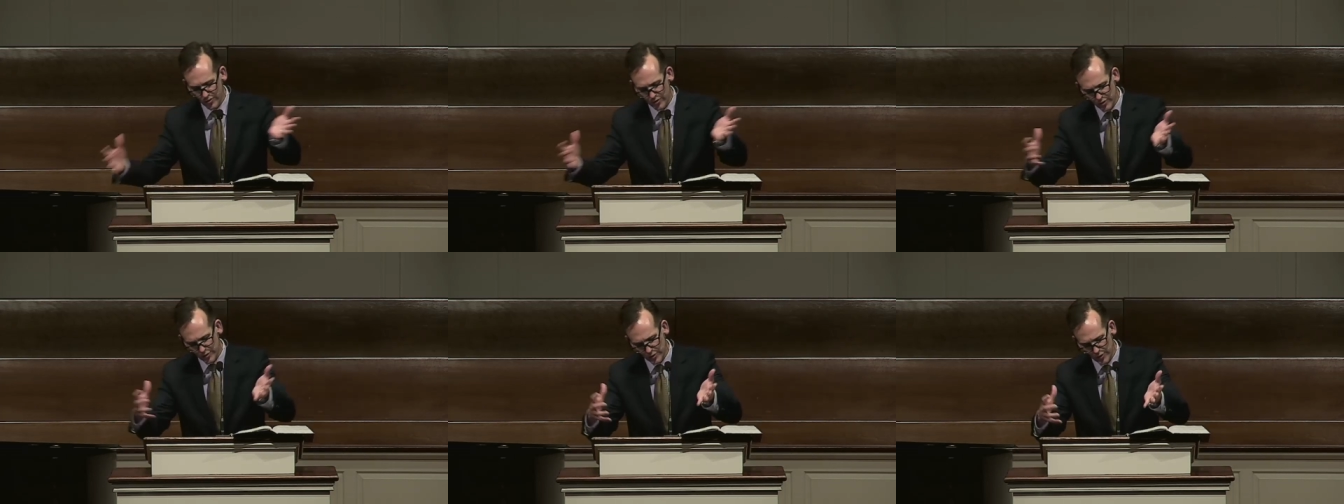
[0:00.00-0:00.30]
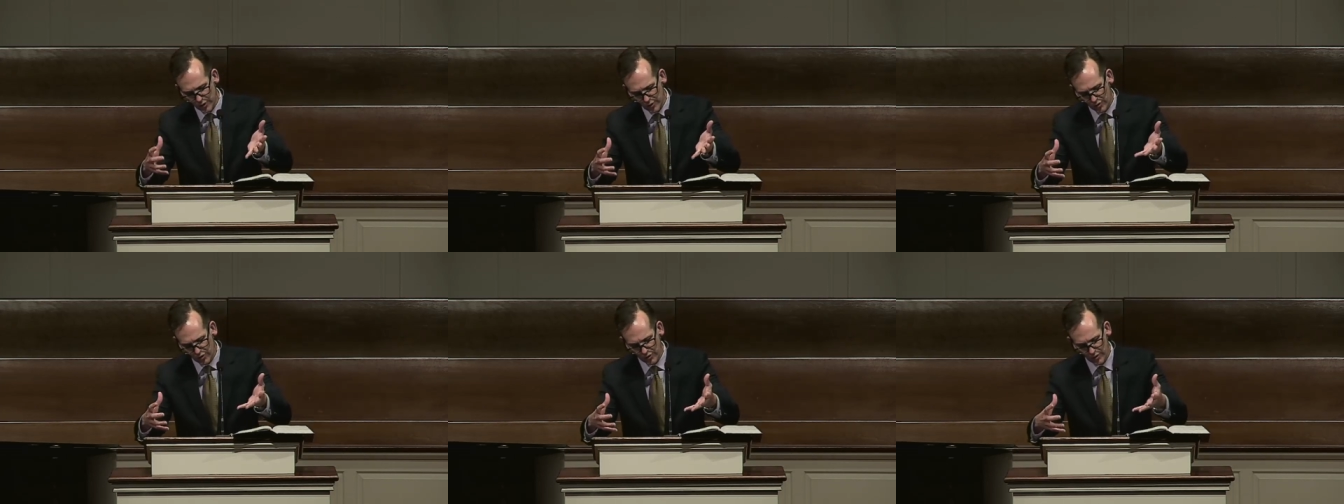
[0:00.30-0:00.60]
to
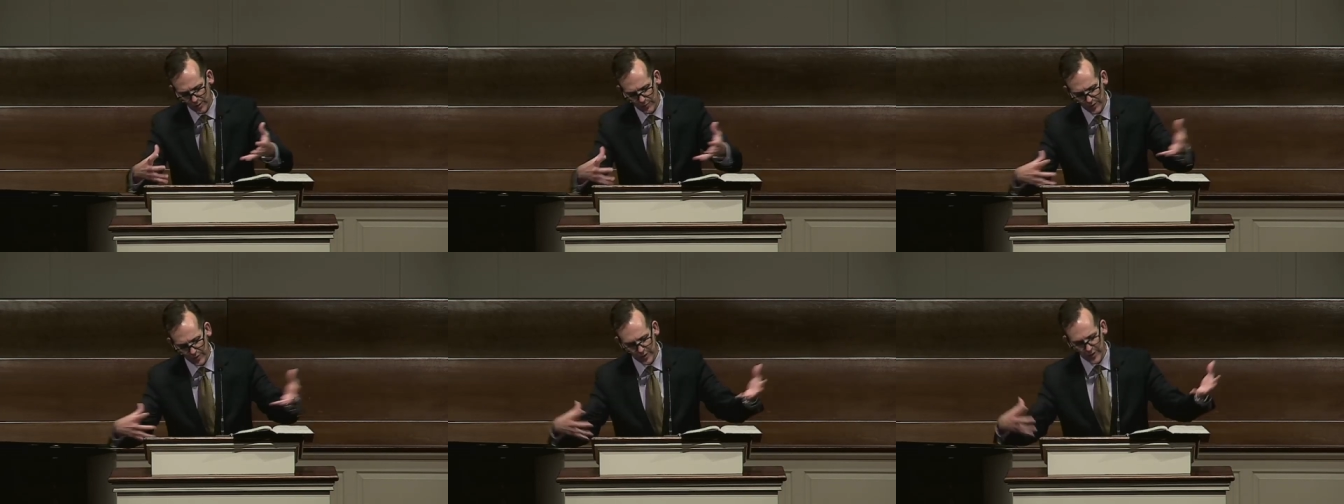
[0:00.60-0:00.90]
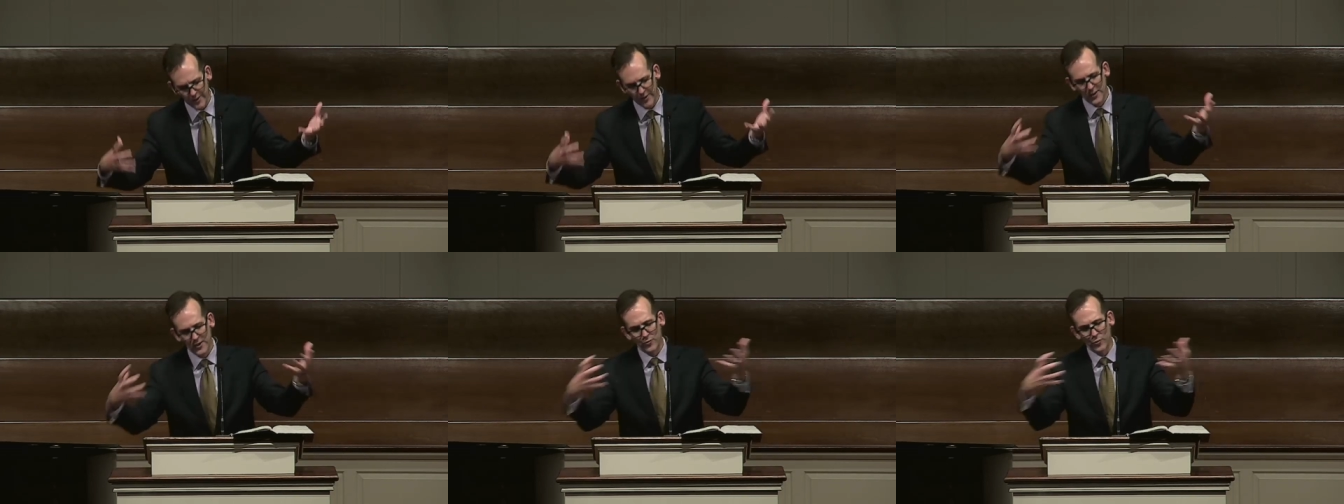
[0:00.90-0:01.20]
Jerusalem, the
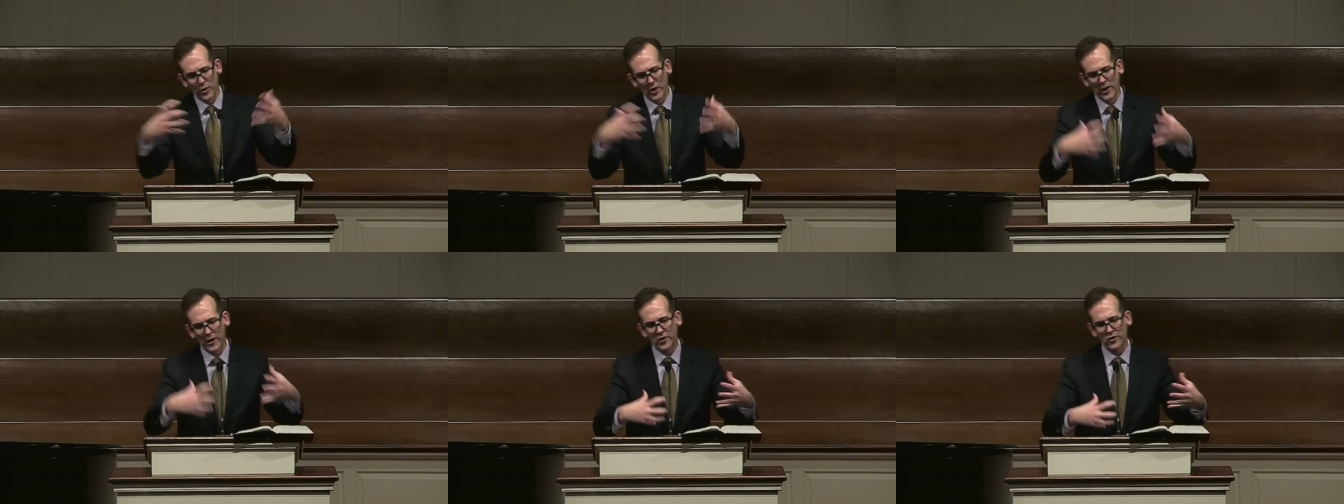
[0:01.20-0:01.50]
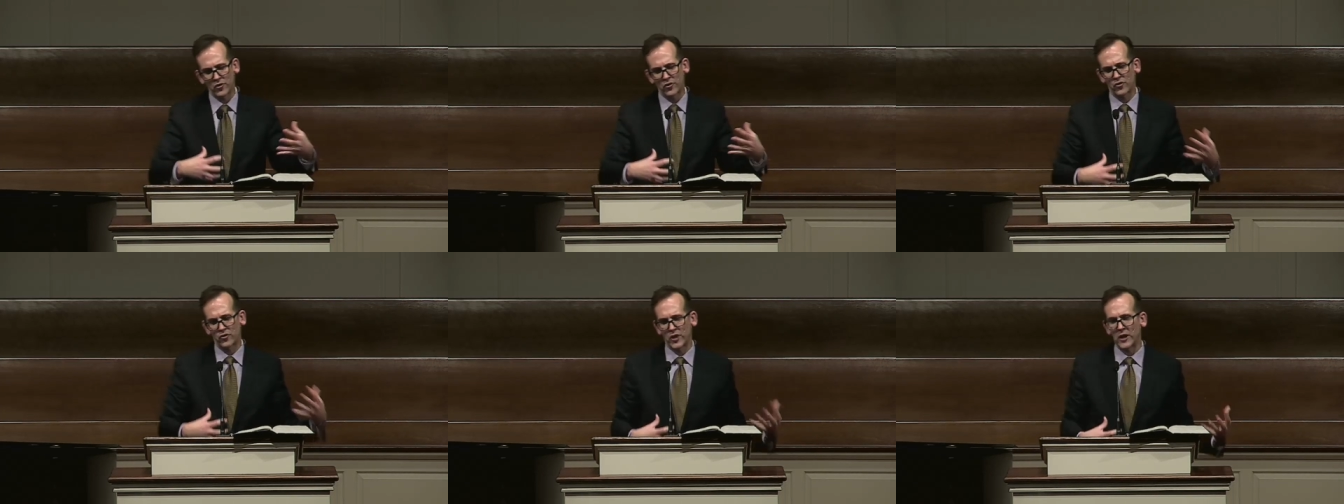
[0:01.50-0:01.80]
great
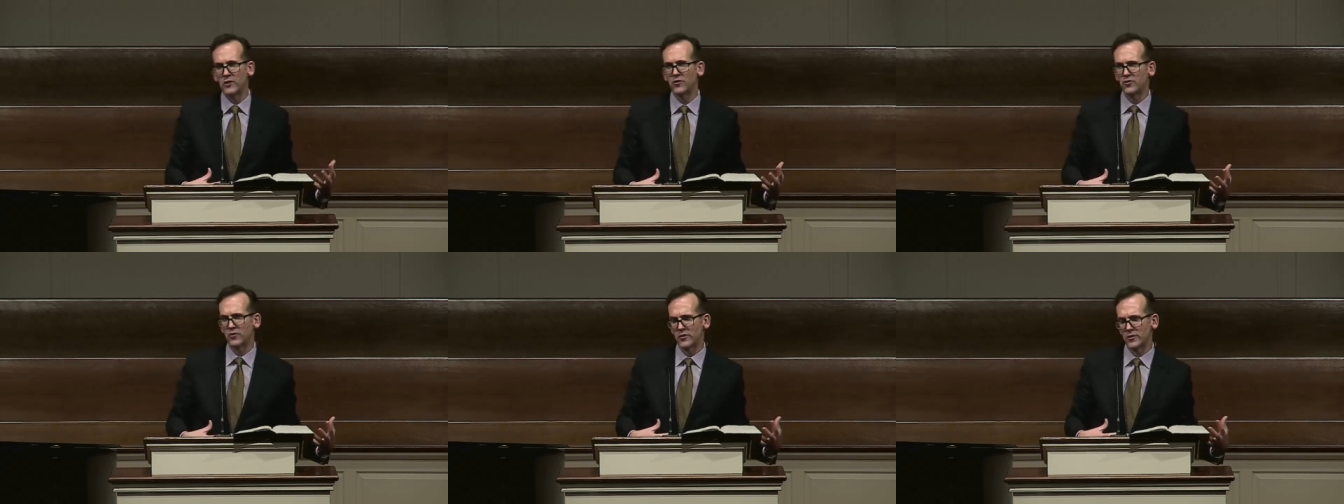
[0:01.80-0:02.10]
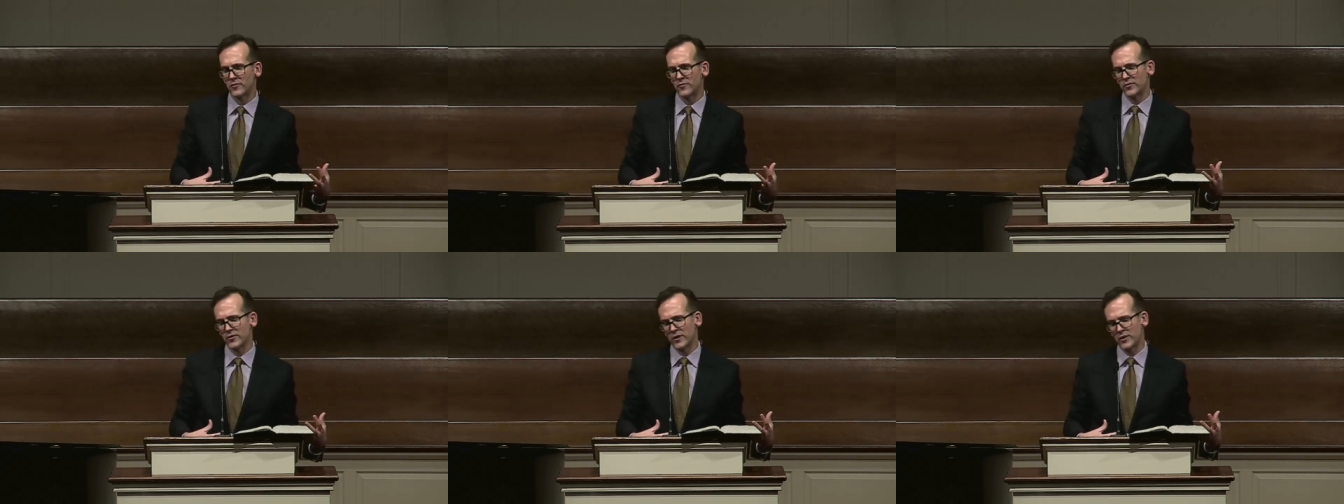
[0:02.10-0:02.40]
religious
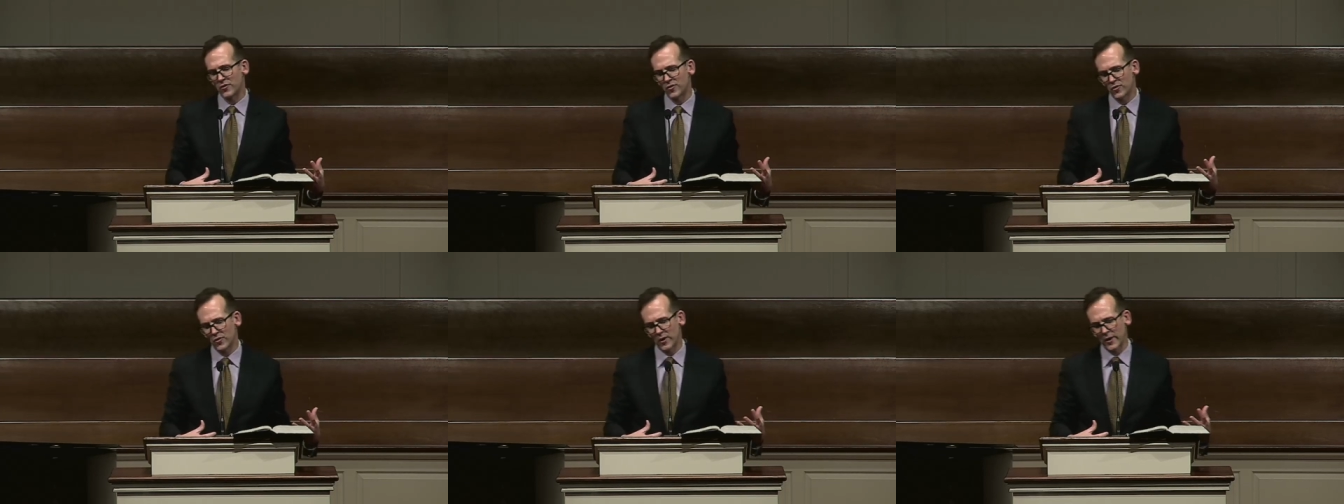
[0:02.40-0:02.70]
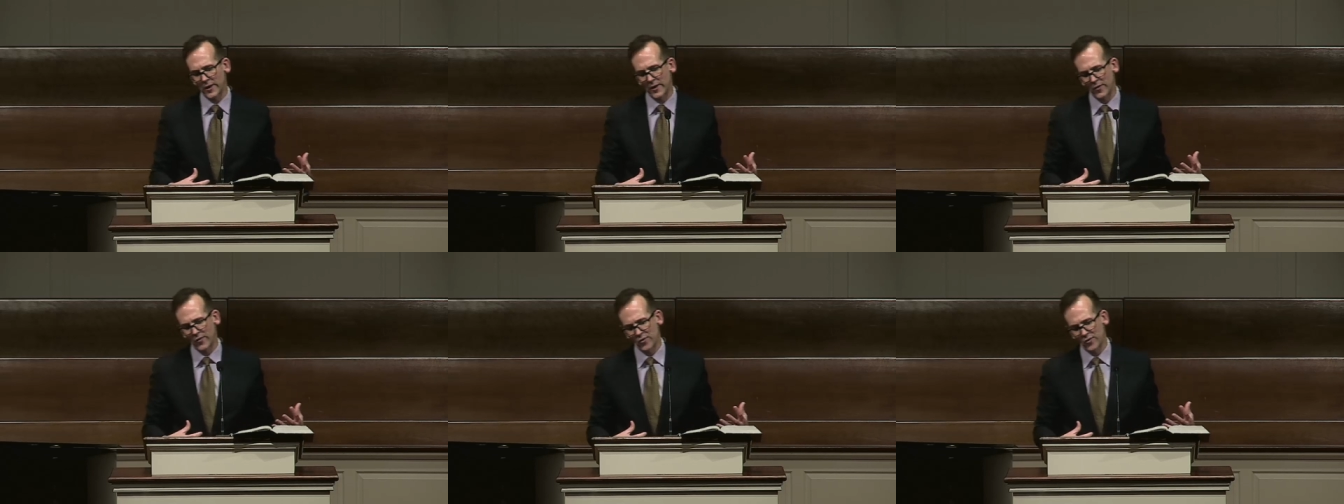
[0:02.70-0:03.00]
center of the
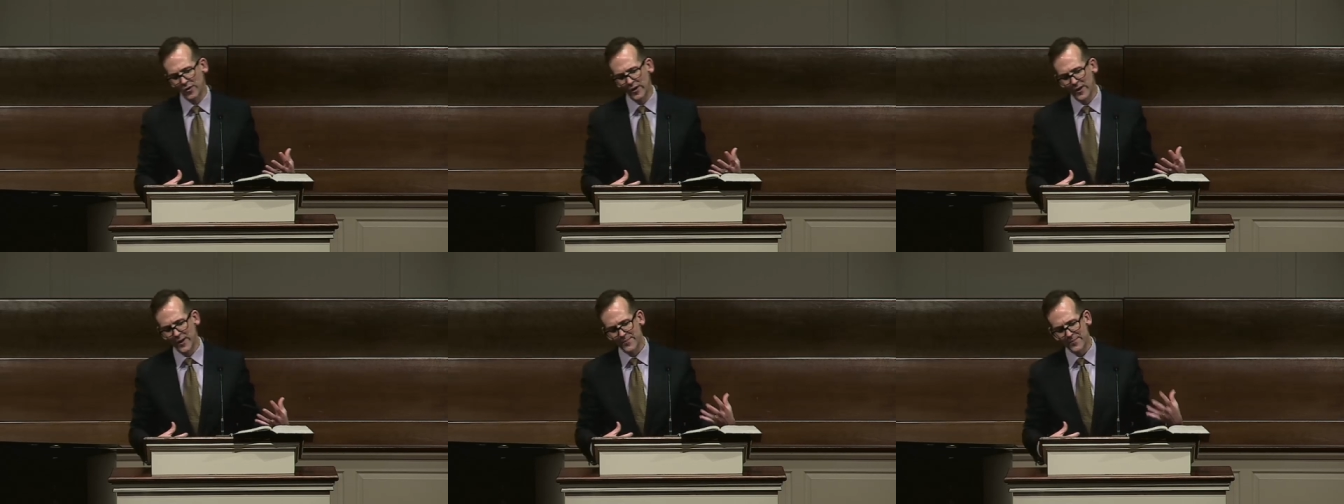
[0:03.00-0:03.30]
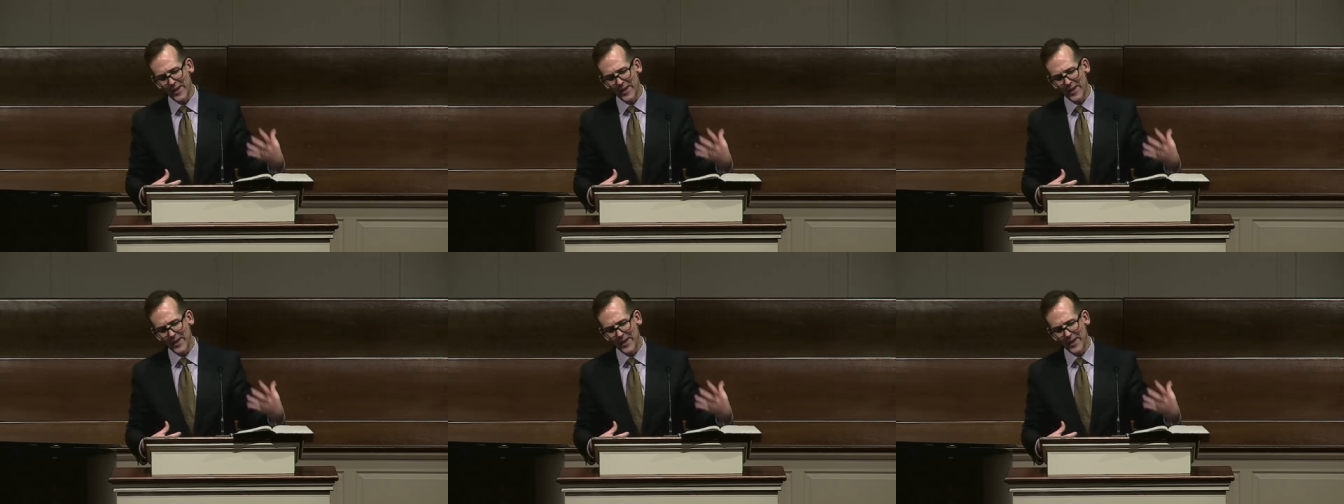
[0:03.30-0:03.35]
Israelites.